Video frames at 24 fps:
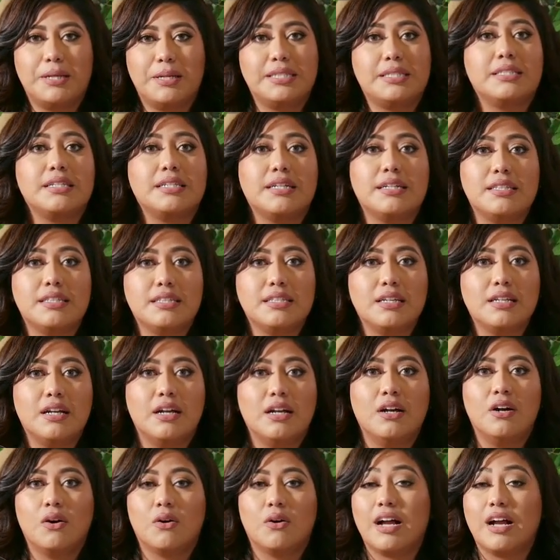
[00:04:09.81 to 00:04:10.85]
business?
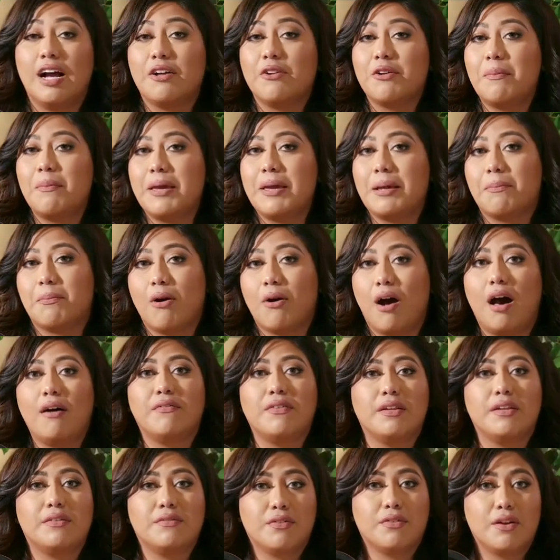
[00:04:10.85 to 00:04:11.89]
Or how do I make
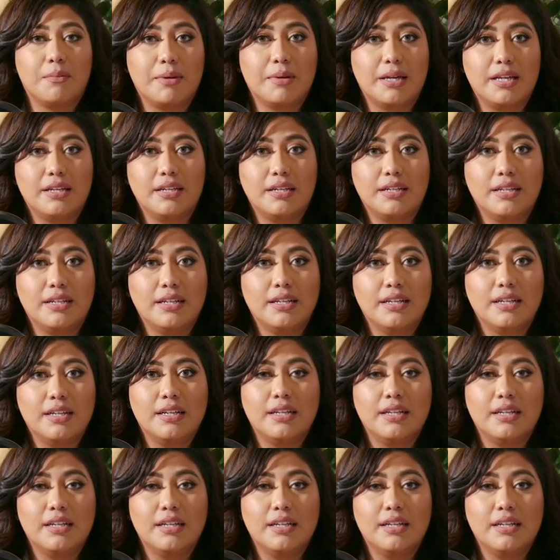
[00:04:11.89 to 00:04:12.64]
profit from it?